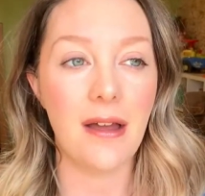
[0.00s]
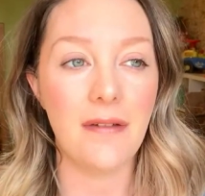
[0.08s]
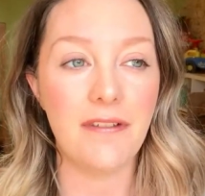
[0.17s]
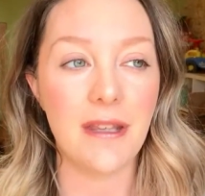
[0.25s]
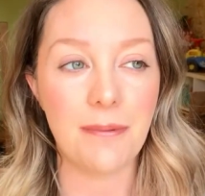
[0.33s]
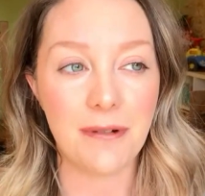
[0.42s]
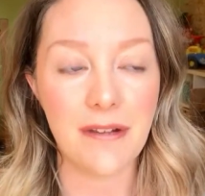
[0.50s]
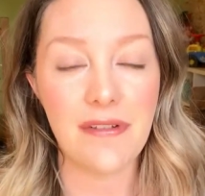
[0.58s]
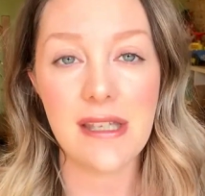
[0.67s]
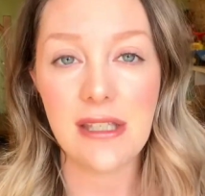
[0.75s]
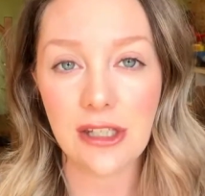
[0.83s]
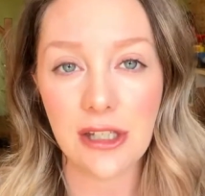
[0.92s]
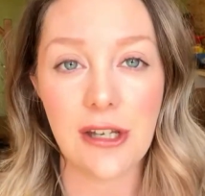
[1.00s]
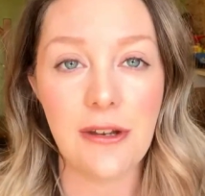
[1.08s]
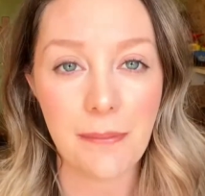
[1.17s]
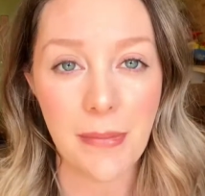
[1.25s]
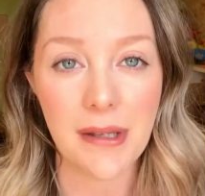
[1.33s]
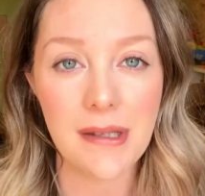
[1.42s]
for the previous 2
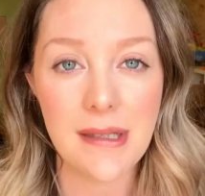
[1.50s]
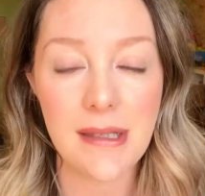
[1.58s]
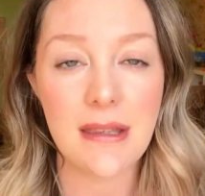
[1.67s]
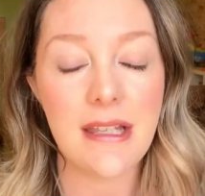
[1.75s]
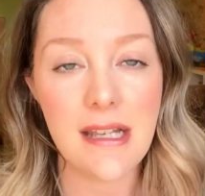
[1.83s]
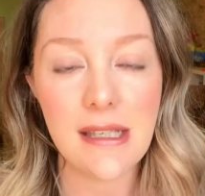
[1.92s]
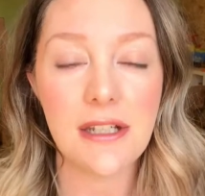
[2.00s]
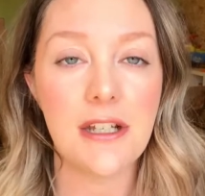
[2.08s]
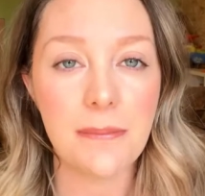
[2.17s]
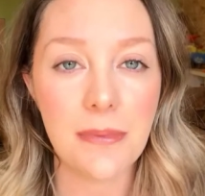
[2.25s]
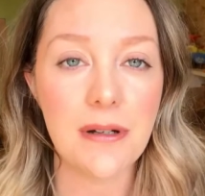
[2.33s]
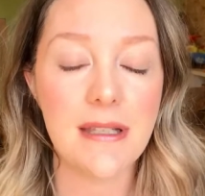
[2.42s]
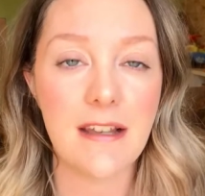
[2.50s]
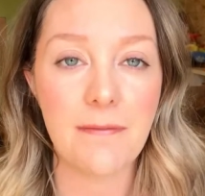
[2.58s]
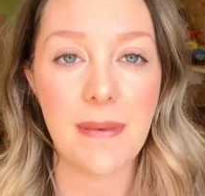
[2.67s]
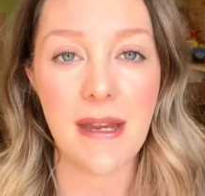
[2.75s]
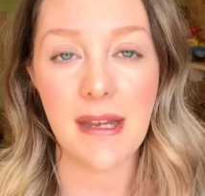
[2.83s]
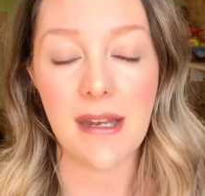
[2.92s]
months, these 2 books have
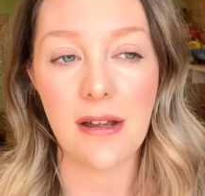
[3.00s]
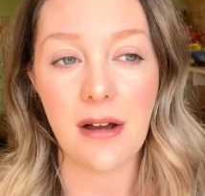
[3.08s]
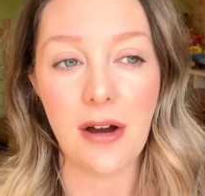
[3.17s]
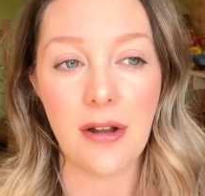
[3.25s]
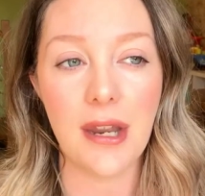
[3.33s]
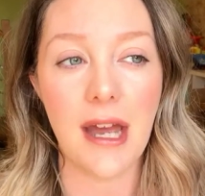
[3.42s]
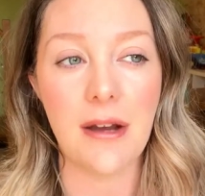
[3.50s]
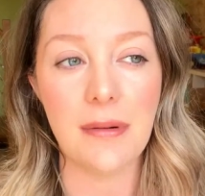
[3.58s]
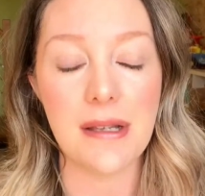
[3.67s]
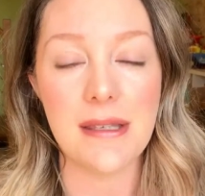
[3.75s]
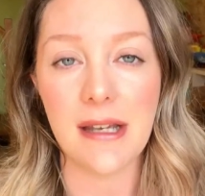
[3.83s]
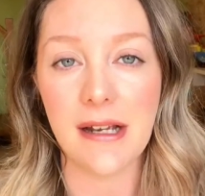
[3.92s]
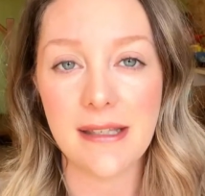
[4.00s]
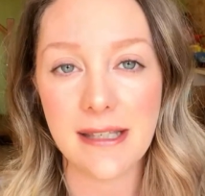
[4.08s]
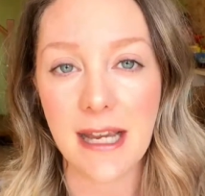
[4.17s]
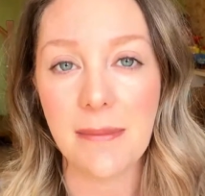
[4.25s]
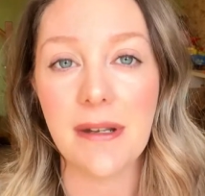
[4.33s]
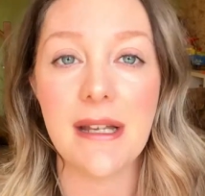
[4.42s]
been on our side
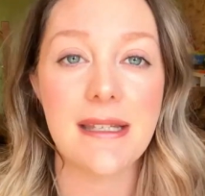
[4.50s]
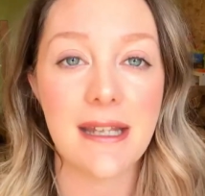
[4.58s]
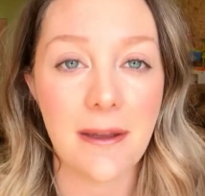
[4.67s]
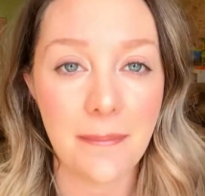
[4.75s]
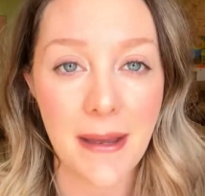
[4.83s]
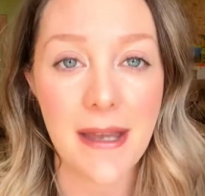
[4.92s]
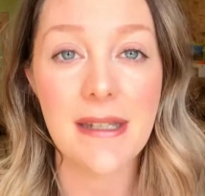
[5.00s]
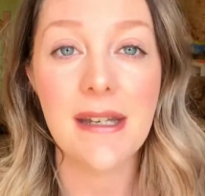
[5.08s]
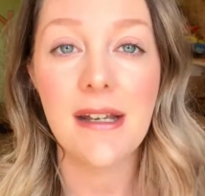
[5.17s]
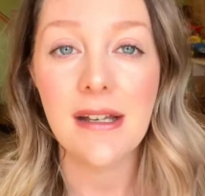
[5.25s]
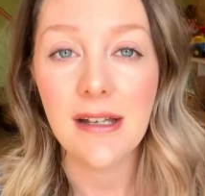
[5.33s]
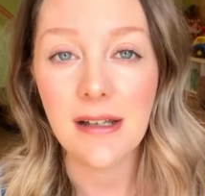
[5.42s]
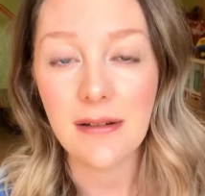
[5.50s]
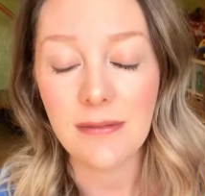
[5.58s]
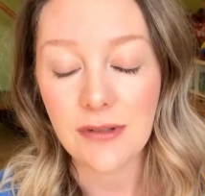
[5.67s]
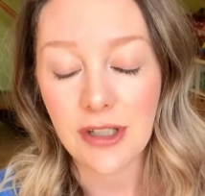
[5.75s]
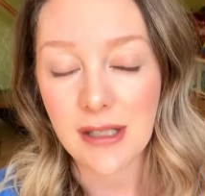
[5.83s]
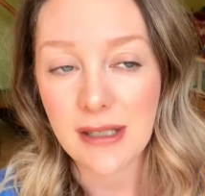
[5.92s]
table next to her bed
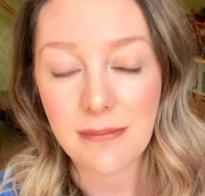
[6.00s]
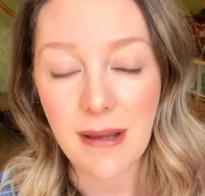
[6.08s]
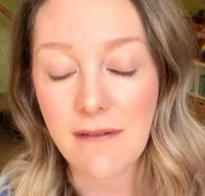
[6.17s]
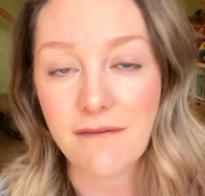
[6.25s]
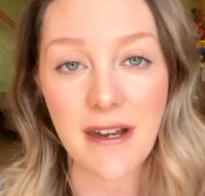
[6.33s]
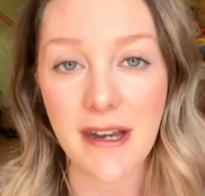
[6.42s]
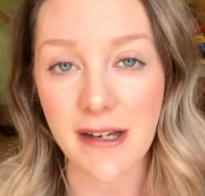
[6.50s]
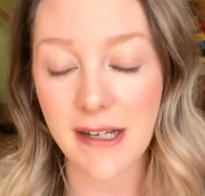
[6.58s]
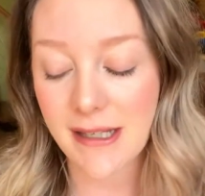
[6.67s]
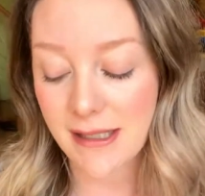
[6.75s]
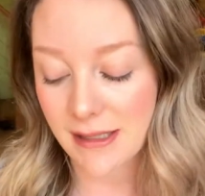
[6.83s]
just every night.